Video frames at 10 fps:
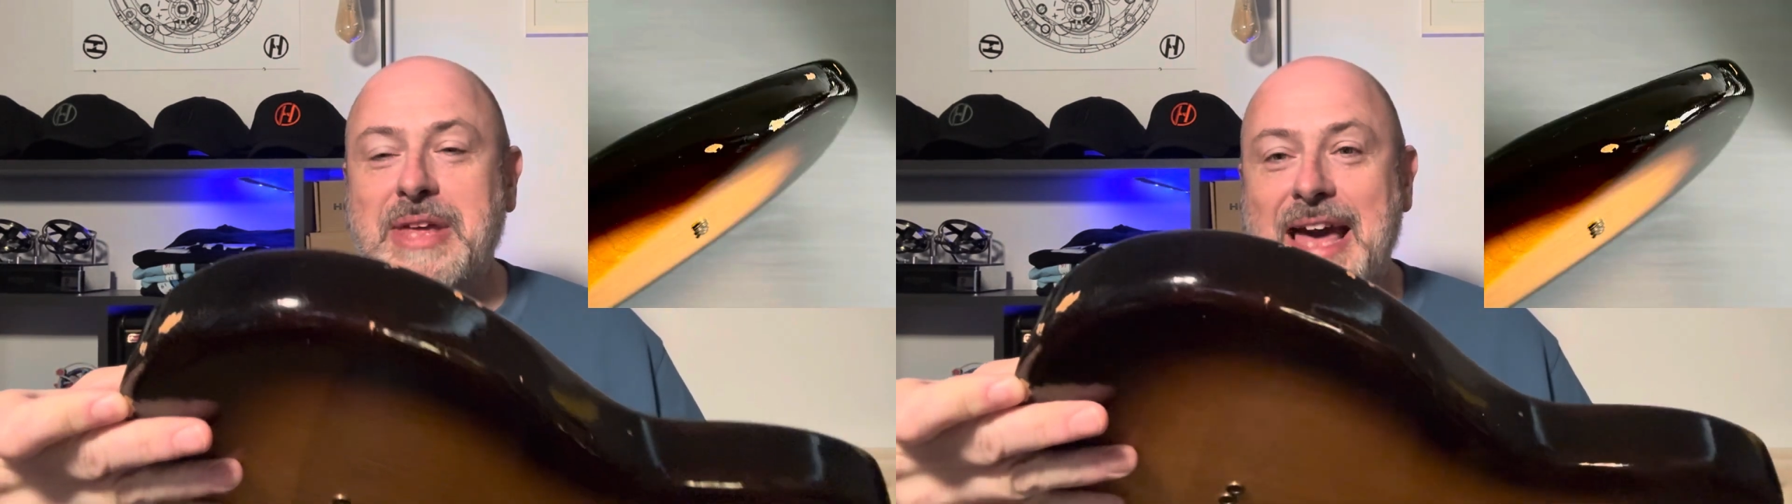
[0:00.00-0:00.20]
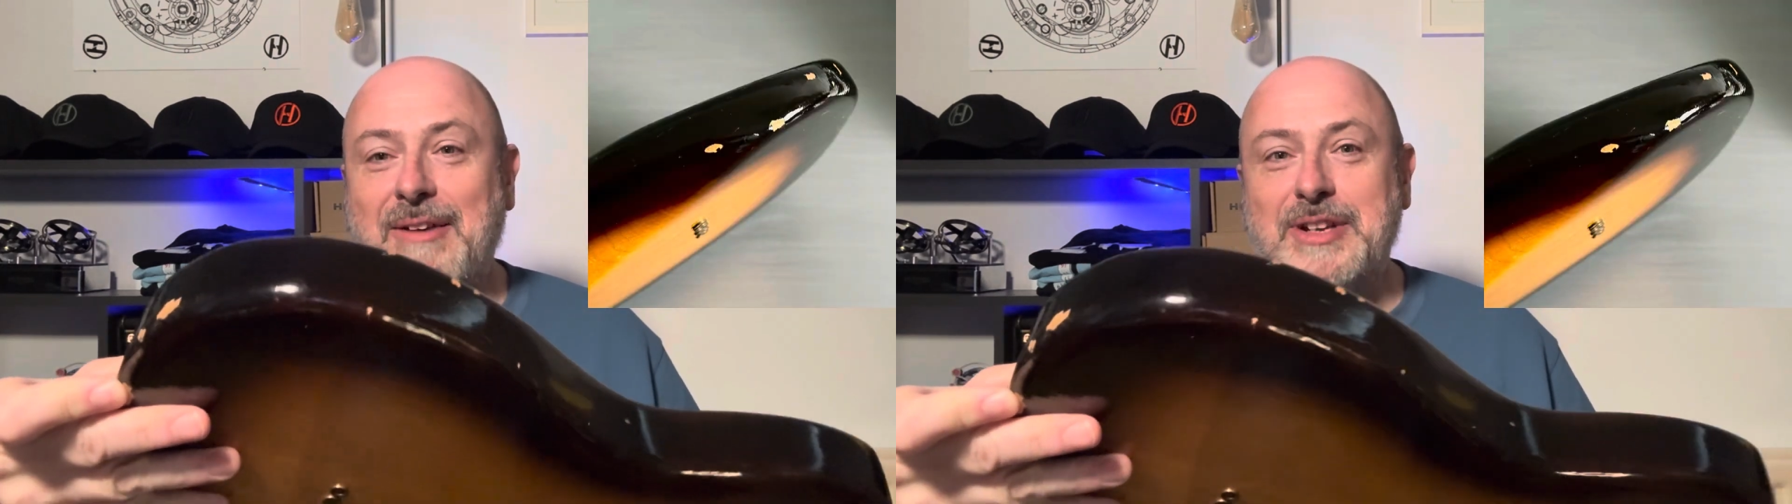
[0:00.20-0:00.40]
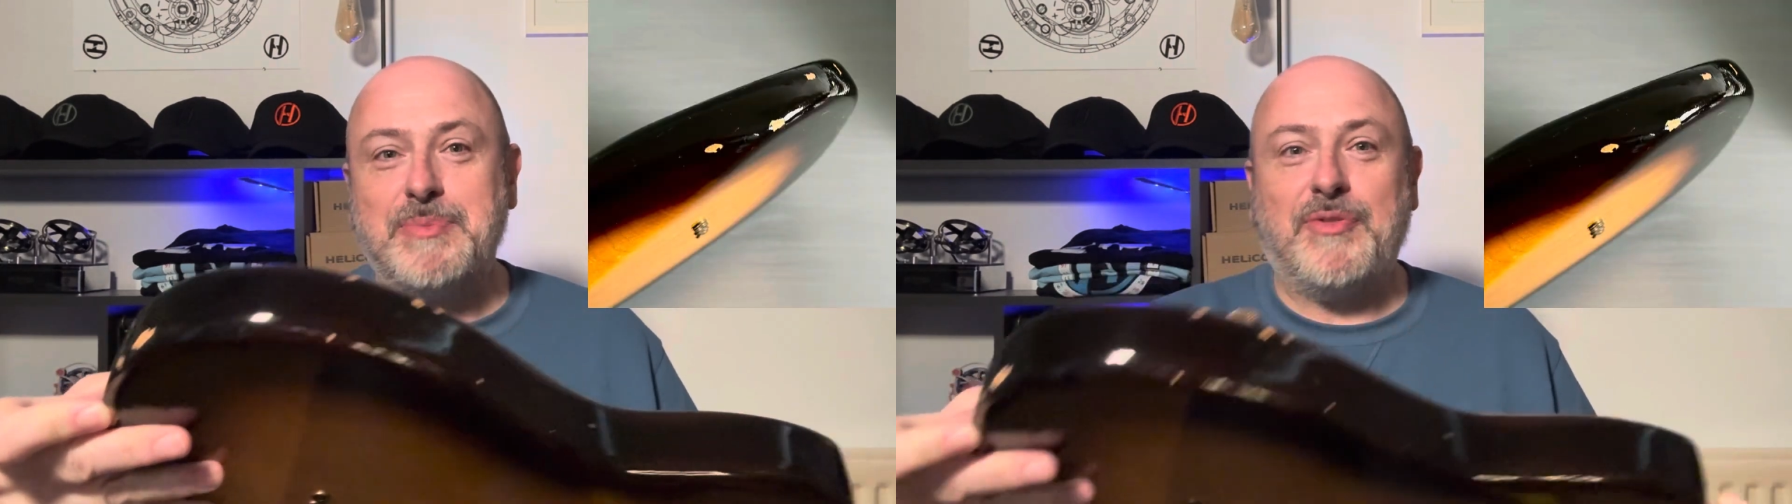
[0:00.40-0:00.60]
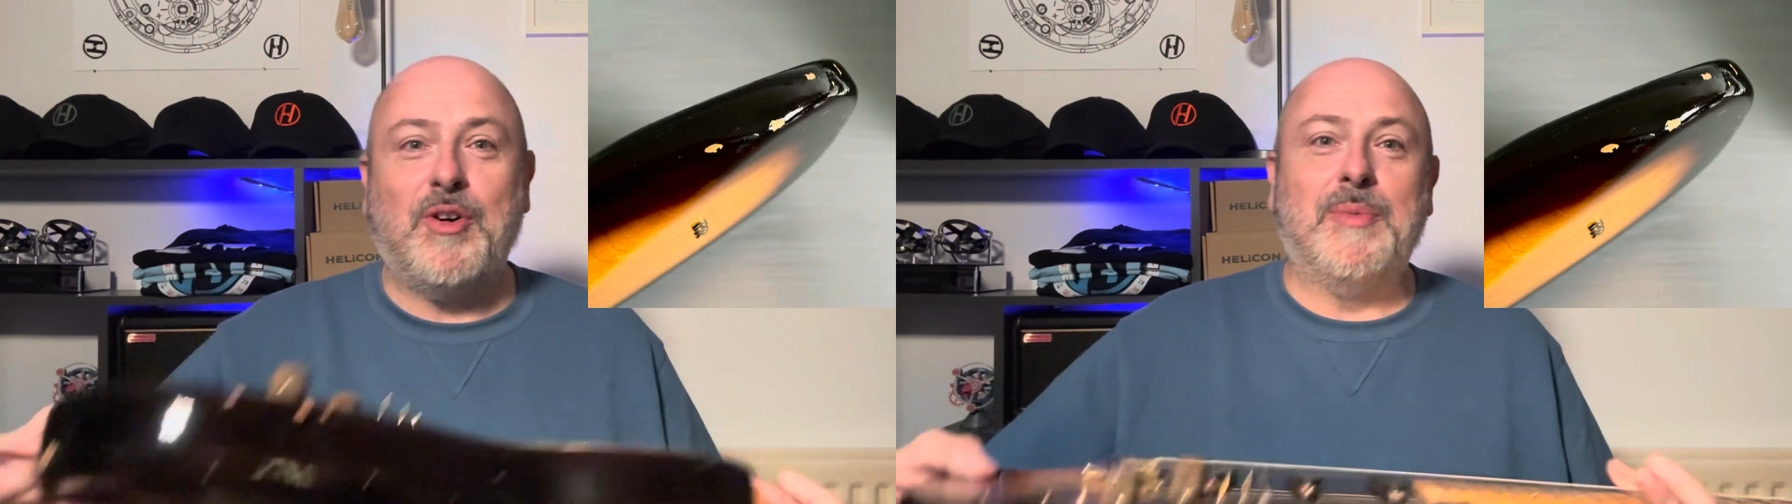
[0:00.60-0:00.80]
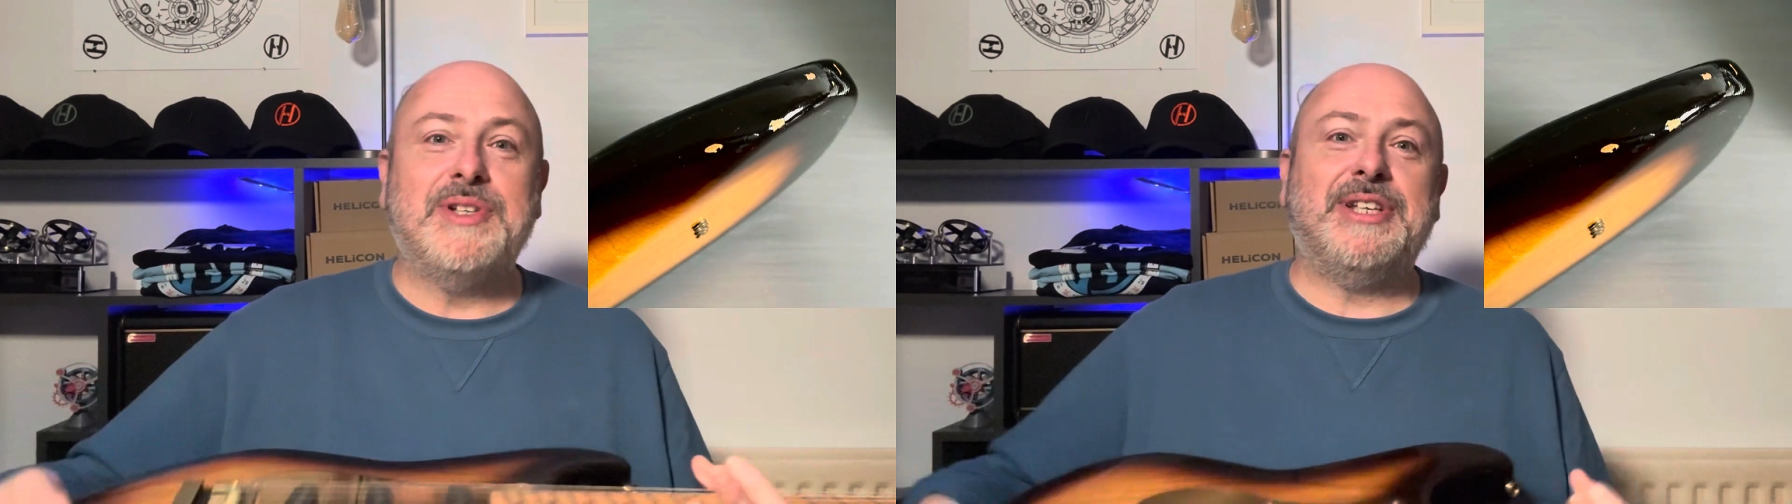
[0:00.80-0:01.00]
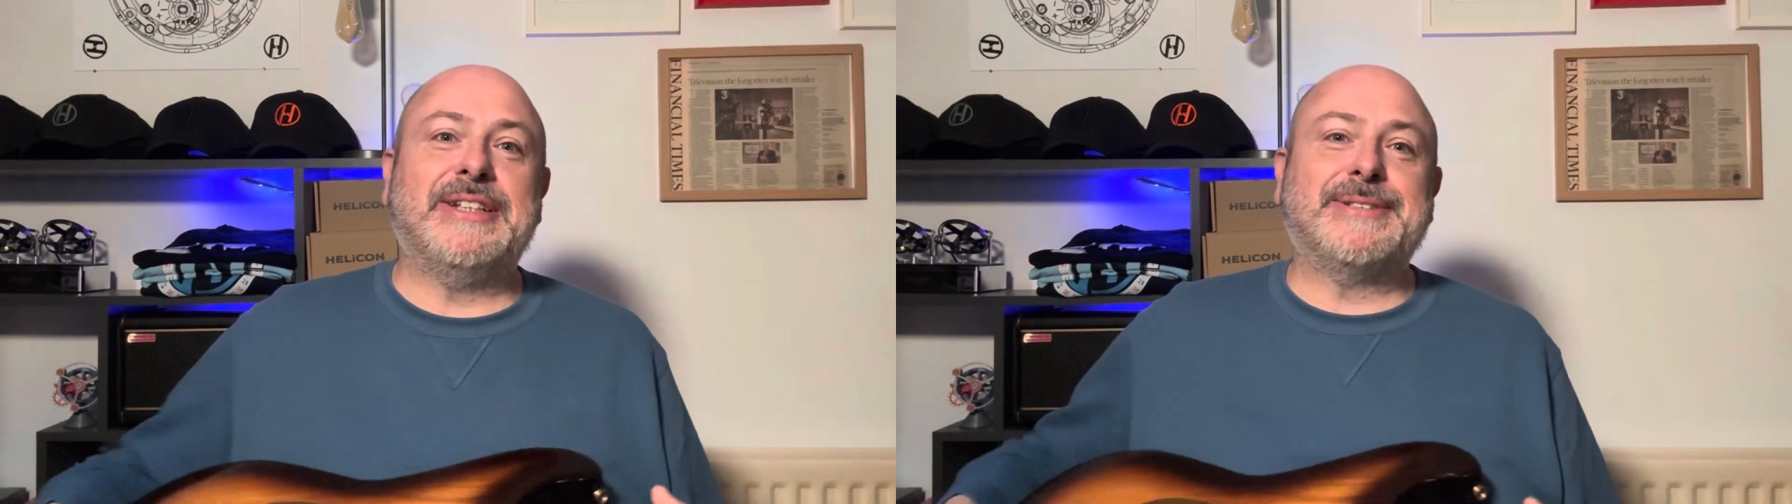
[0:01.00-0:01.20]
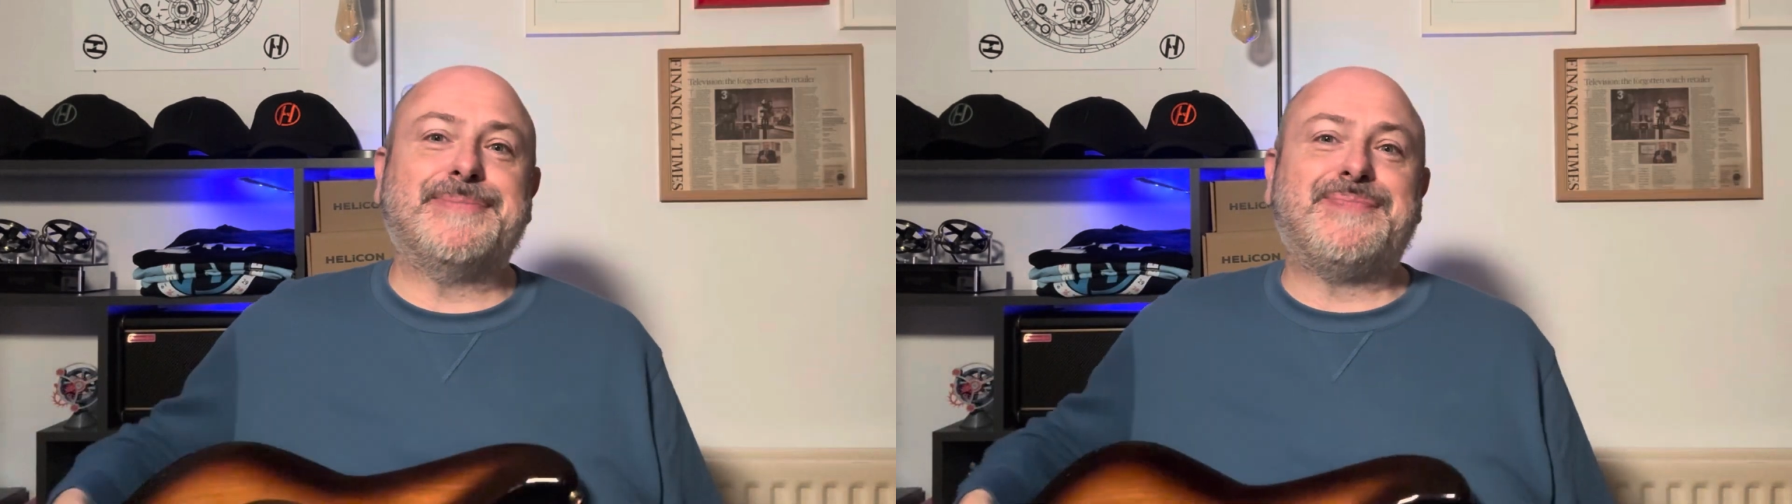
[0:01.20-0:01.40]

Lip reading: countless performances.